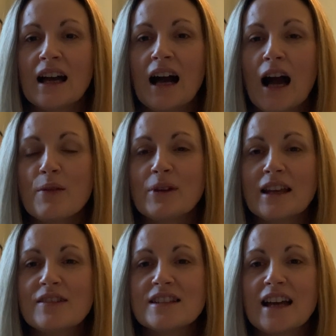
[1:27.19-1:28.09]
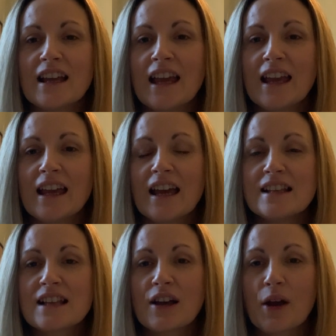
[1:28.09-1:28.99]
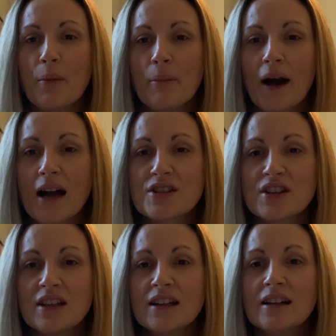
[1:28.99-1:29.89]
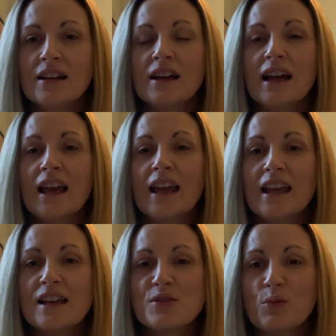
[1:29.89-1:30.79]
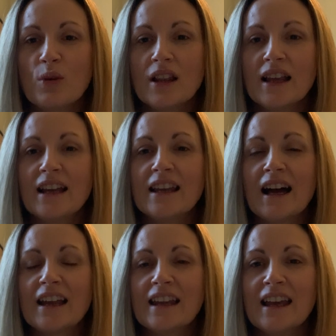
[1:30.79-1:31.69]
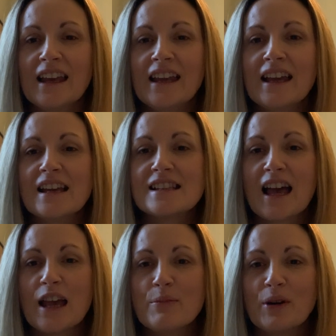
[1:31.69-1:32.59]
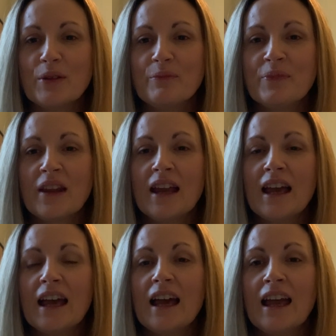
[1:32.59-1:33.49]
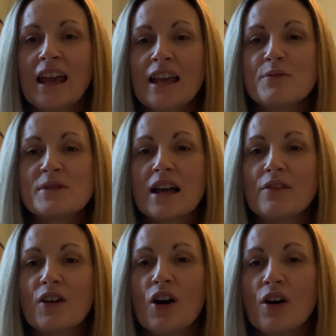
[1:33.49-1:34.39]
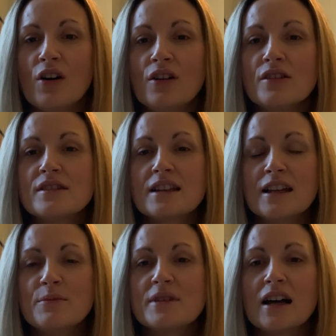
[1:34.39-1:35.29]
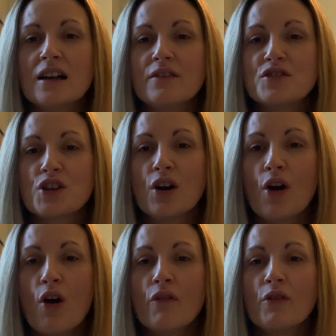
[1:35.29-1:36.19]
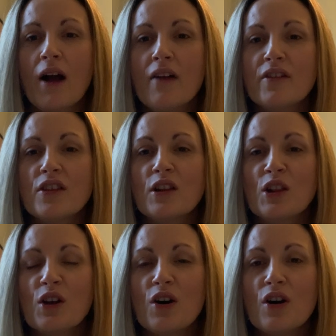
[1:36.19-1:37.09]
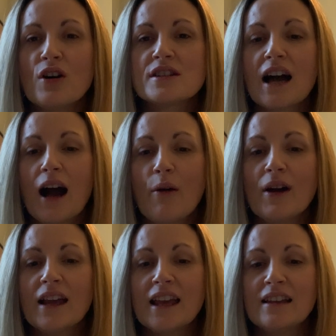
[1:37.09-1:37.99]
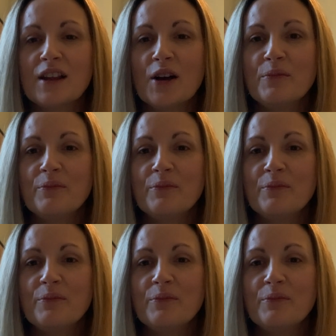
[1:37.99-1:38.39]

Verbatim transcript: I believe today he is compassionate, he is willing, and he is able. He himself calls himself Jehovah Rapha, the Lord, our healer.